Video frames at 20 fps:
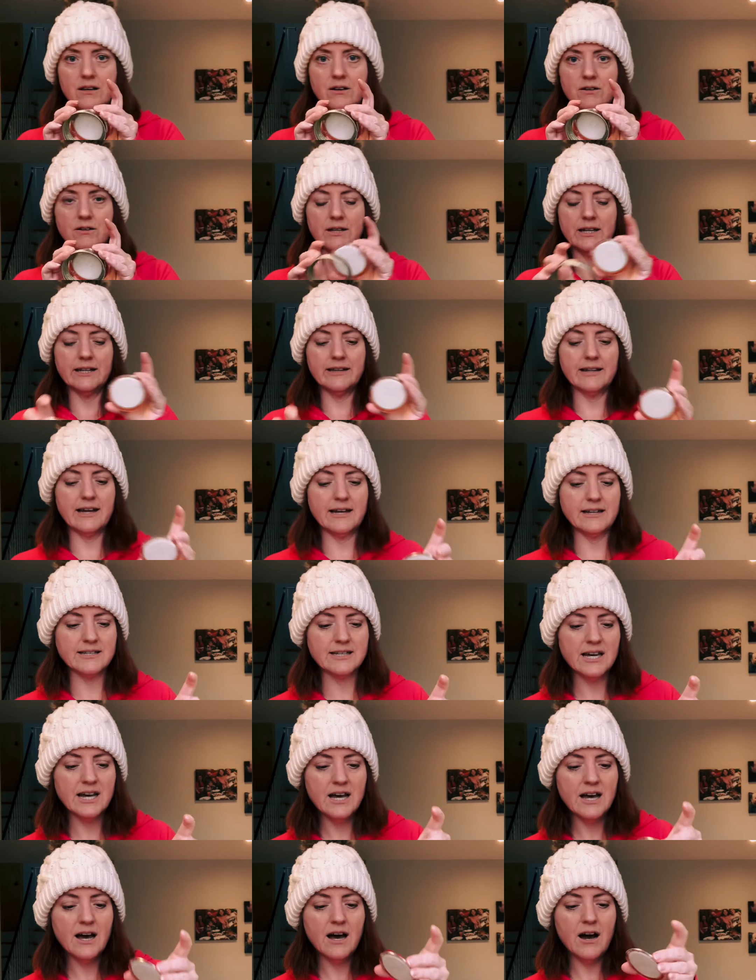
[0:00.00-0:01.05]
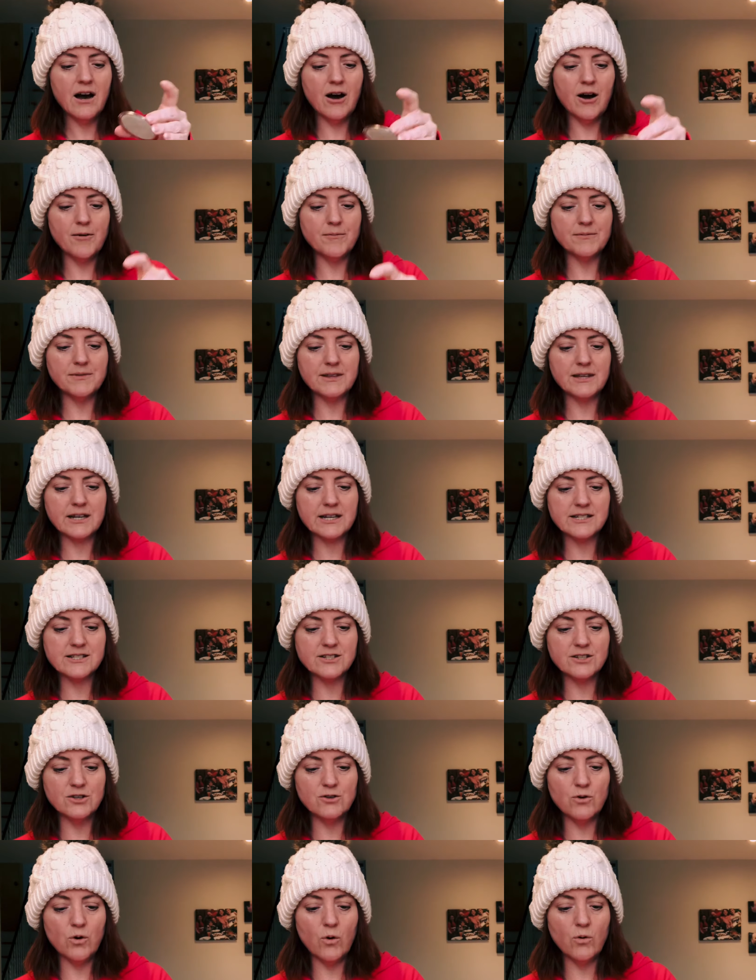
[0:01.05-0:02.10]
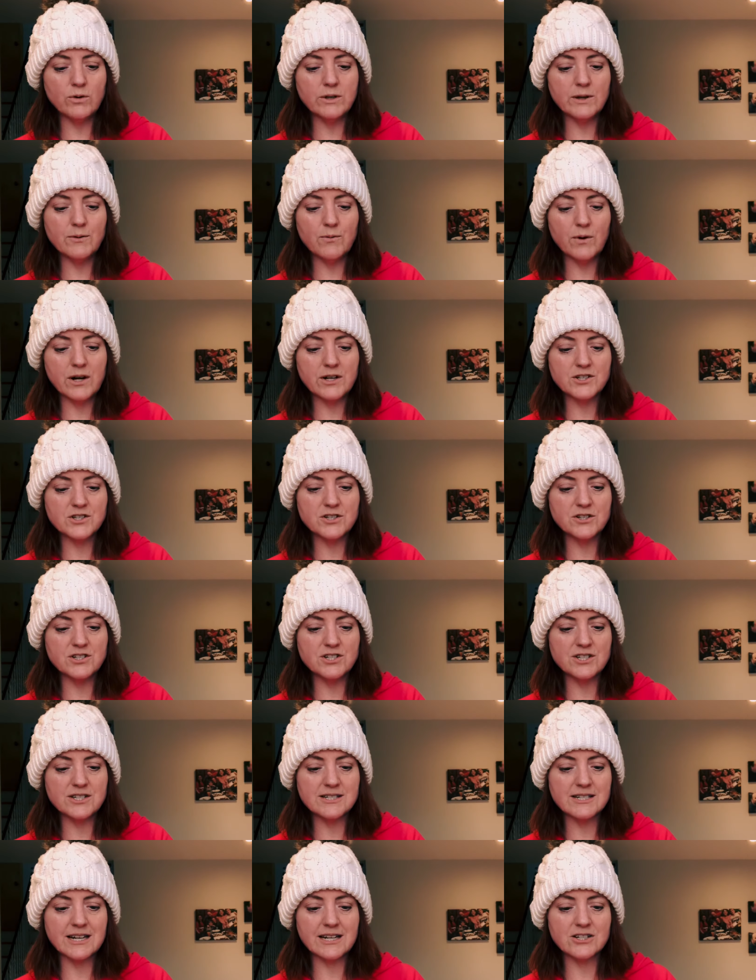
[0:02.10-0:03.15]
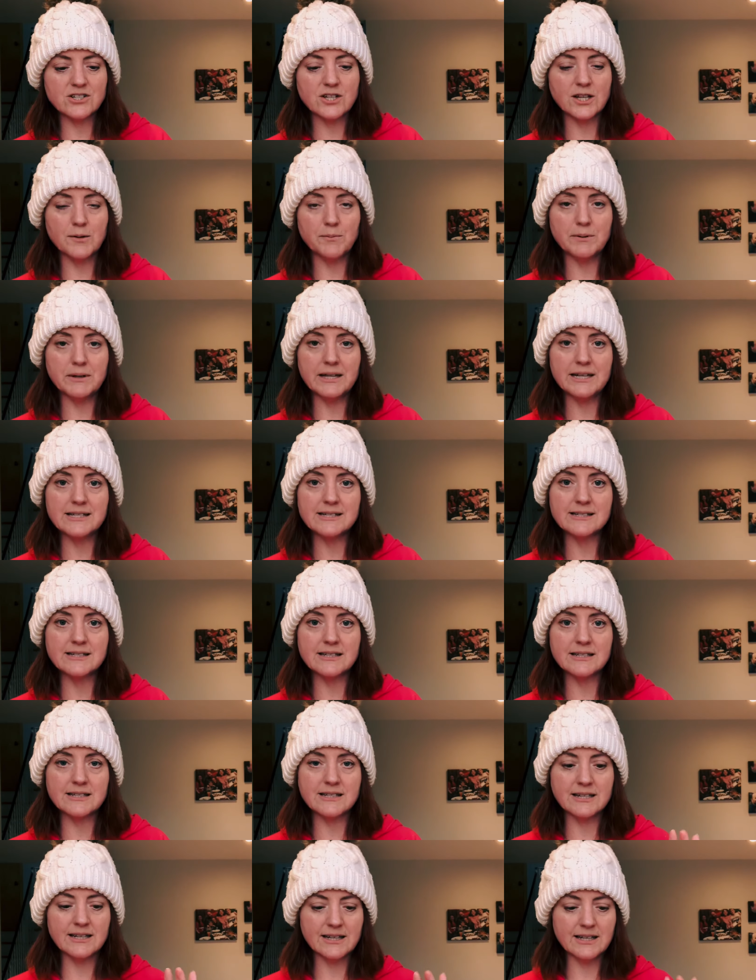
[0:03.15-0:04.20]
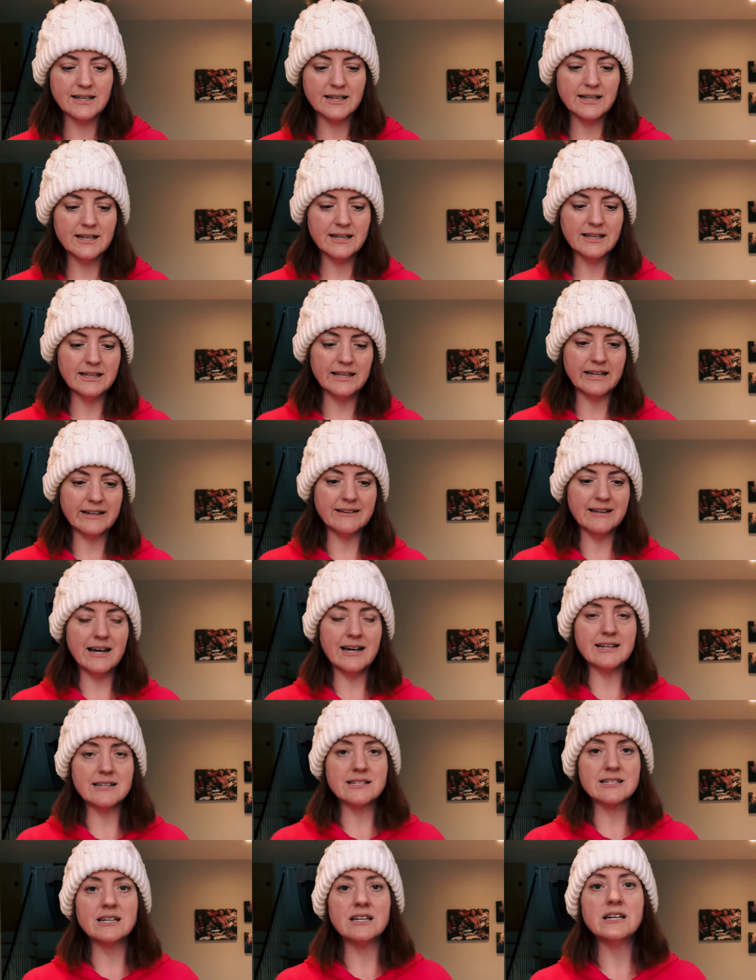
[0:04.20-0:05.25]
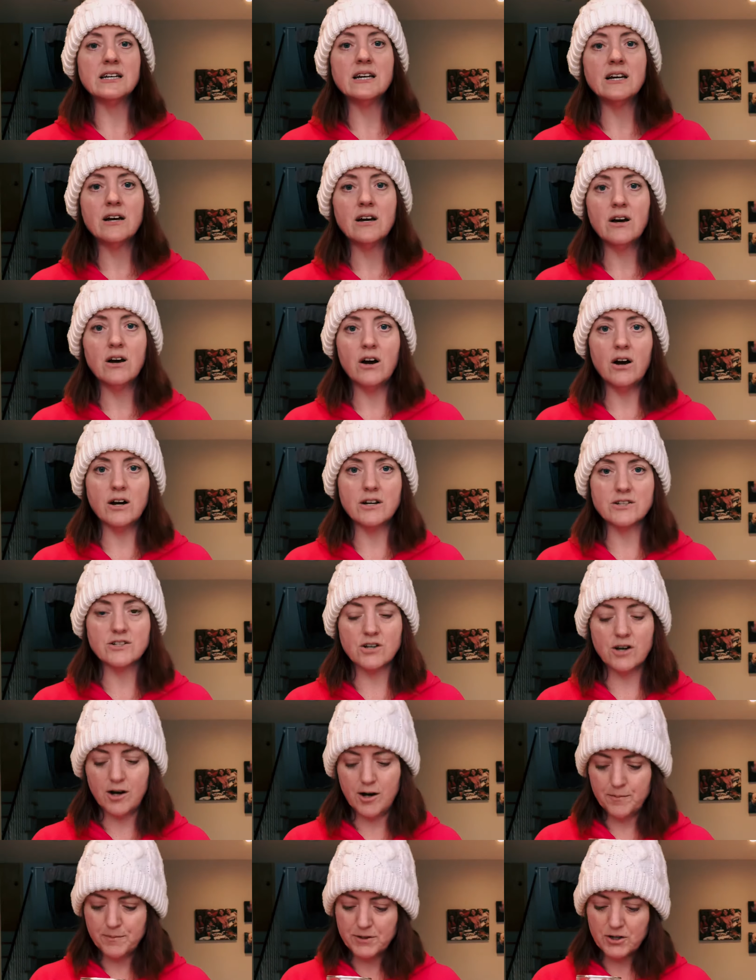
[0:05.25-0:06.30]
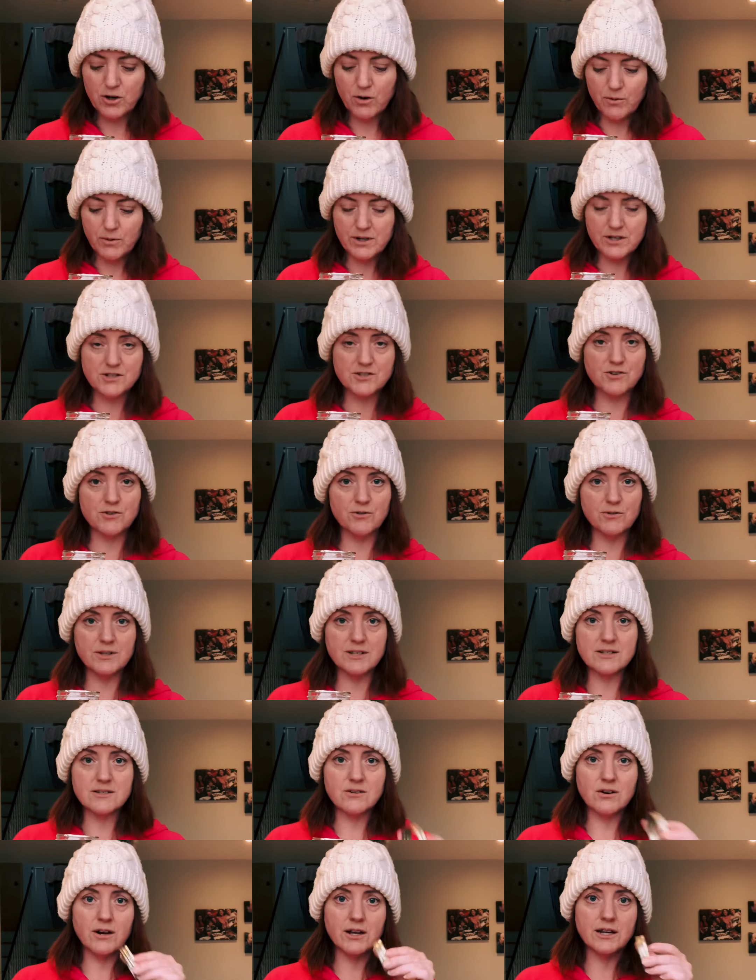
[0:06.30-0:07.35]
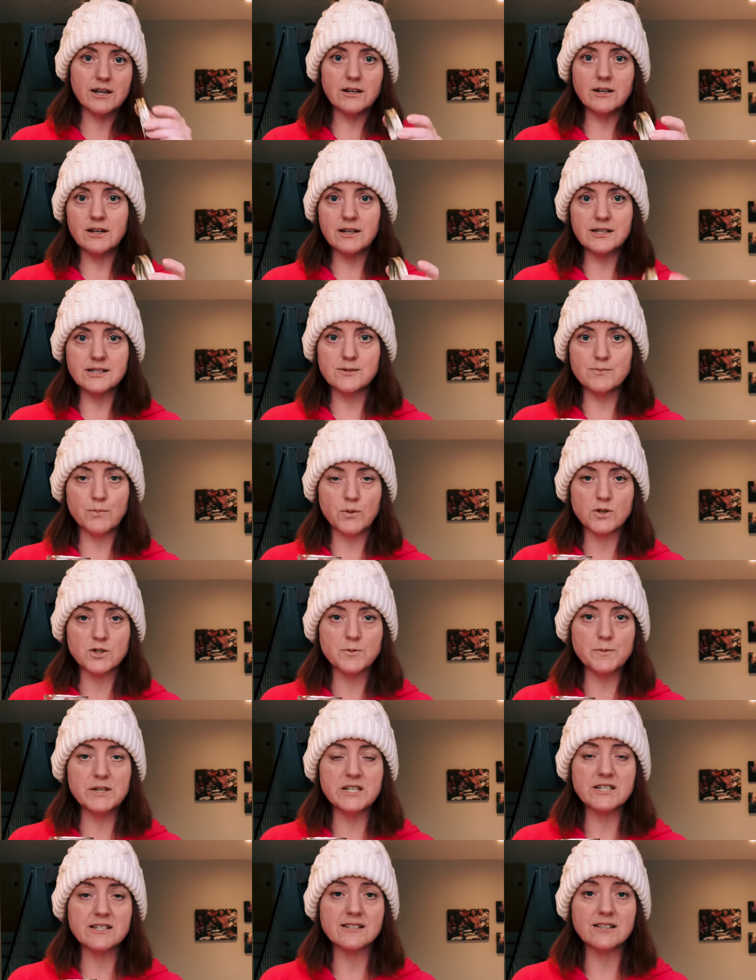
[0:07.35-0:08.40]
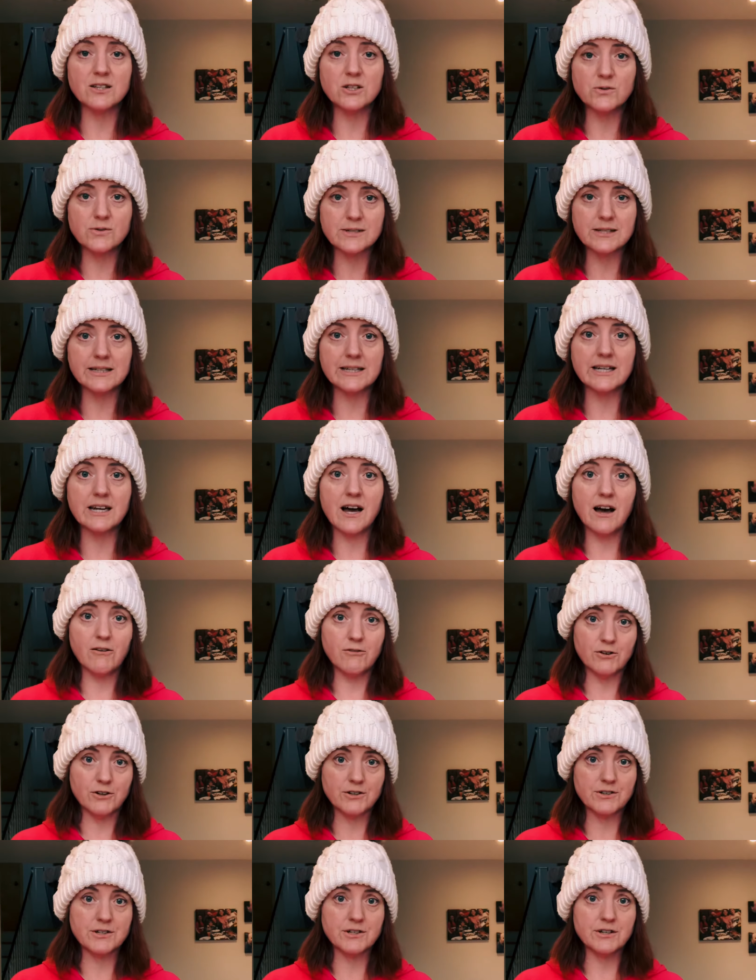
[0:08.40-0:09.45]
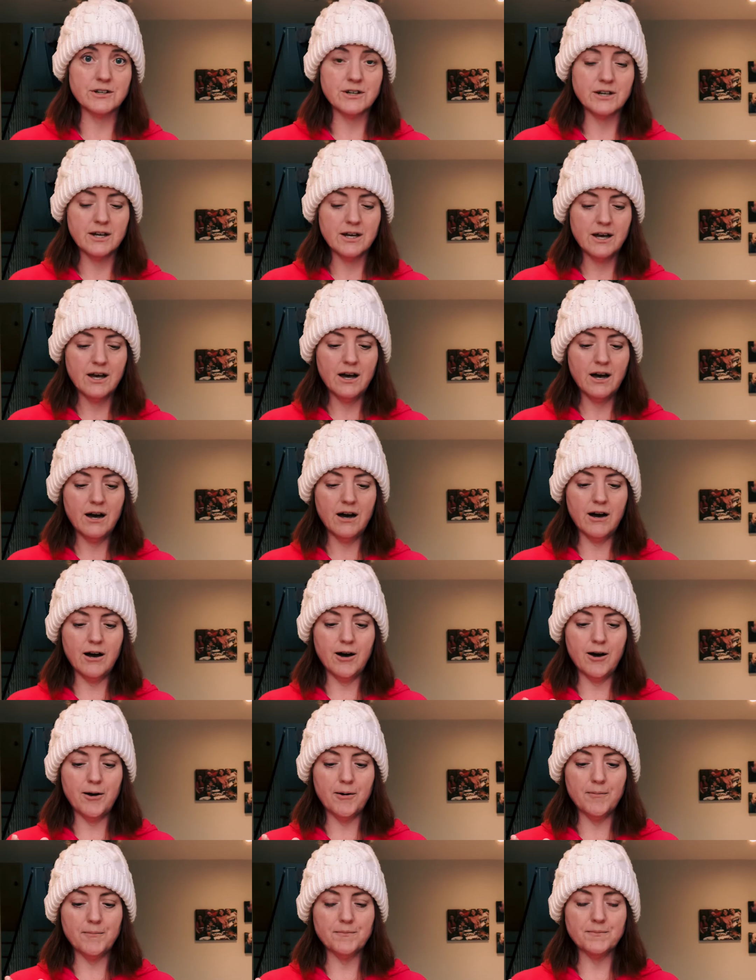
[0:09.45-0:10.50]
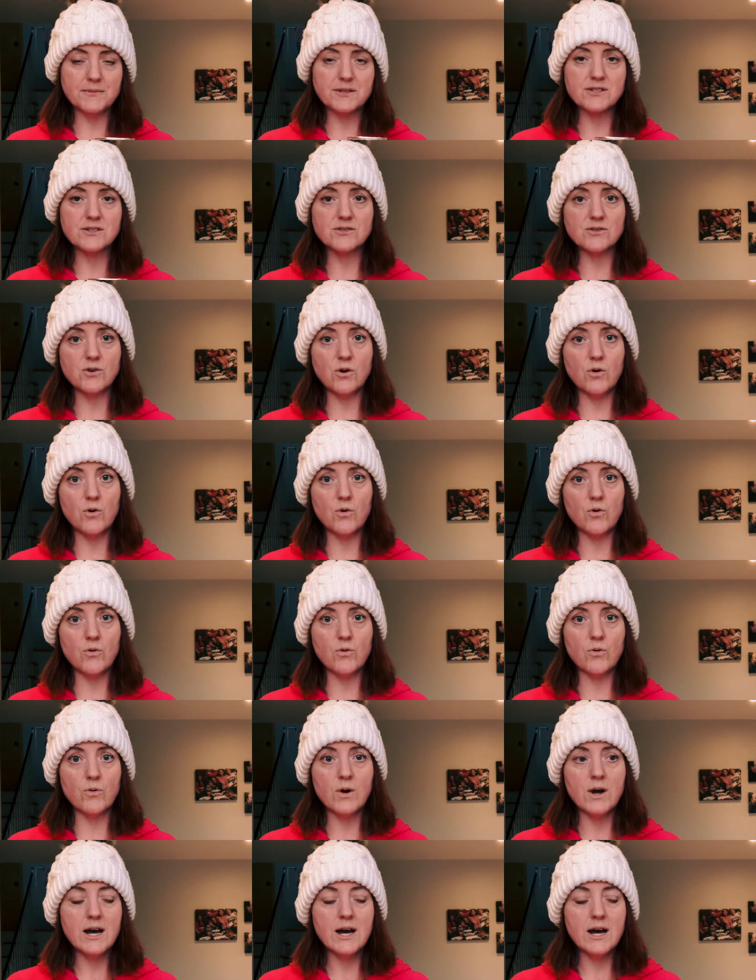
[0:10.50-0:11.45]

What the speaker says: like that, because you only want to just actually place it like that on top. You don't want to screw this on, and it's supposed to be just loosely covered. So